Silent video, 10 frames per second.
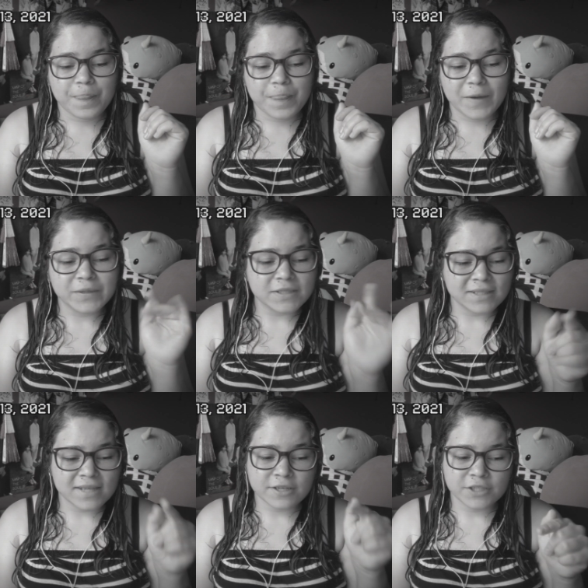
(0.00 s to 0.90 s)
which
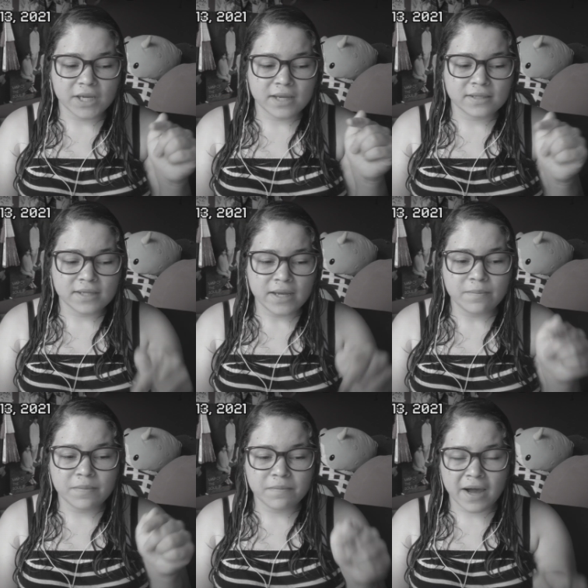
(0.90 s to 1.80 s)
is actually a day
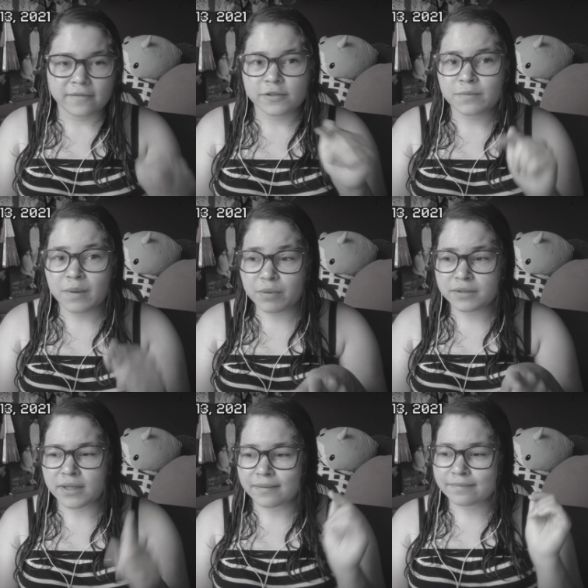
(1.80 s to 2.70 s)
after my birthday.